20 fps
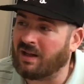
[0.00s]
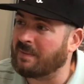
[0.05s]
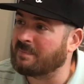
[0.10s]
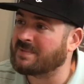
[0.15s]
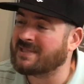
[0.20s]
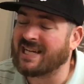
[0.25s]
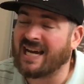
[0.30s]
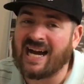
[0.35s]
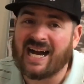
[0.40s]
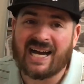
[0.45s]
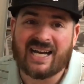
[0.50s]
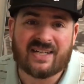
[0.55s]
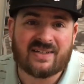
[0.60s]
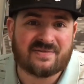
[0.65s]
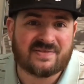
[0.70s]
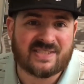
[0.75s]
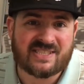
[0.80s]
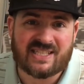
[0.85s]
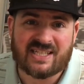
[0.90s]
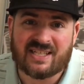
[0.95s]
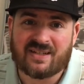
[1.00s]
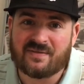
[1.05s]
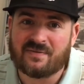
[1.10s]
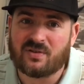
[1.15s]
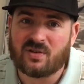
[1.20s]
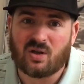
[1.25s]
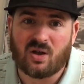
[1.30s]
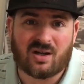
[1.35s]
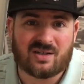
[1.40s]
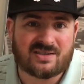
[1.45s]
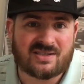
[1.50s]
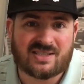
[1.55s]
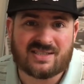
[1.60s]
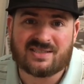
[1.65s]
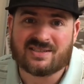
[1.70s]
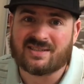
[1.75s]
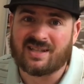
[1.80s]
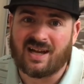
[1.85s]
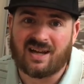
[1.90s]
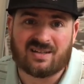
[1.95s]
I'm tired of seeing velocity
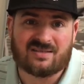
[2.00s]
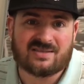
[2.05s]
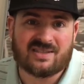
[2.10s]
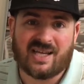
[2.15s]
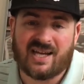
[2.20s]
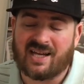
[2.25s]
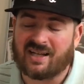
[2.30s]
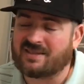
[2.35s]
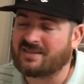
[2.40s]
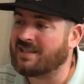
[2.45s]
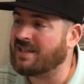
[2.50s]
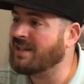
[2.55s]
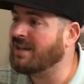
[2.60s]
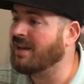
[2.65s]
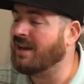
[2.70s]
style decks.